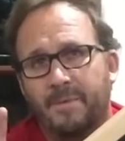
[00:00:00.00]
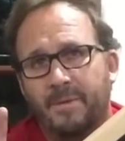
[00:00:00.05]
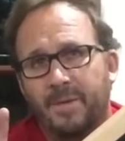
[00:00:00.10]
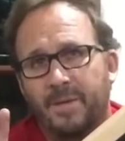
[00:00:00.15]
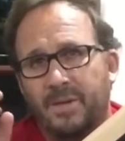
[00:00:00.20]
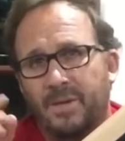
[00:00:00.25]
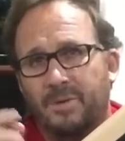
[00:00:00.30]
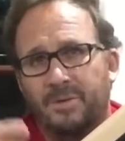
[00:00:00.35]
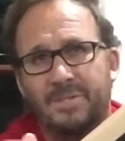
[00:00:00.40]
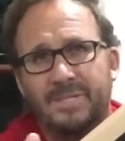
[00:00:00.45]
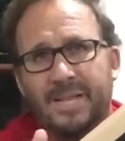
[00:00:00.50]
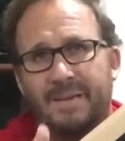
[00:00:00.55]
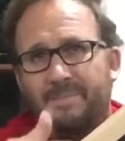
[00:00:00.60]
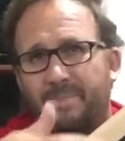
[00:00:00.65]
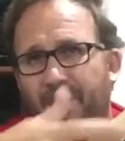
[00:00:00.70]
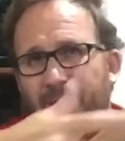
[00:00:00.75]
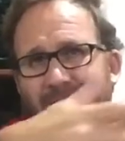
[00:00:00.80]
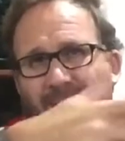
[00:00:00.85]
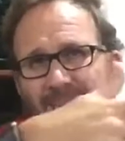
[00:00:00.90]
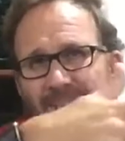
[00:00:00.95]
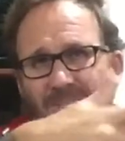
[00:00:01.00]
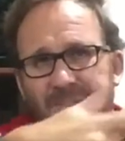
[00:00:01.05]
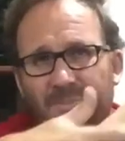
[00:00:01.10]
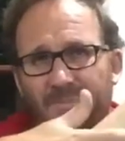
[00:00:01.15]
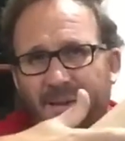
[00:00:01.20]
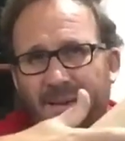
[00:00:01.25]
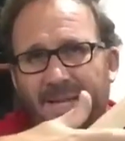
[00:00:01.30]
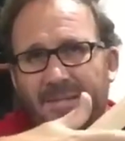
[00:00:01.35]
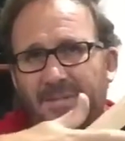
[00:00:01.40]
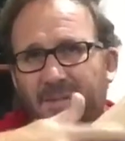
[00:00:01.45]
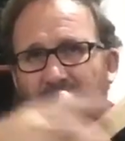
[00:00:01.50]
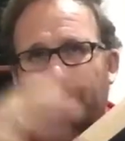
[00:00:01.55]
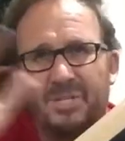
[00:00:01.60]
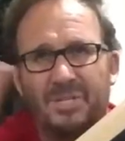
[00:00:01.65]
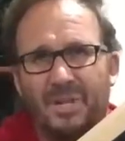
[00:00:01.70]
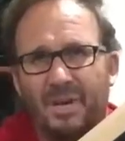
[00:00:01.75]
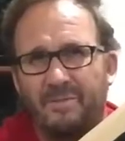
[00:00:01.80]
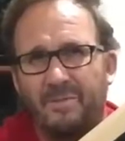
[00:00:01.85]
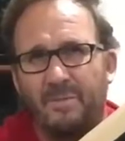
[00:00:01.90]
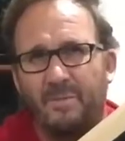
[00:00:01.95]
You can also buy an extra battery,
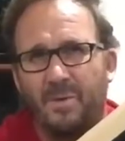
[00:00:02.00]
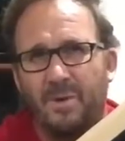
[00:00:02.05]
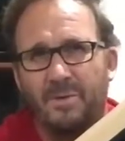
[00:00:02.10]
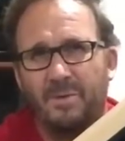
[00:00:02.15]
which I haven't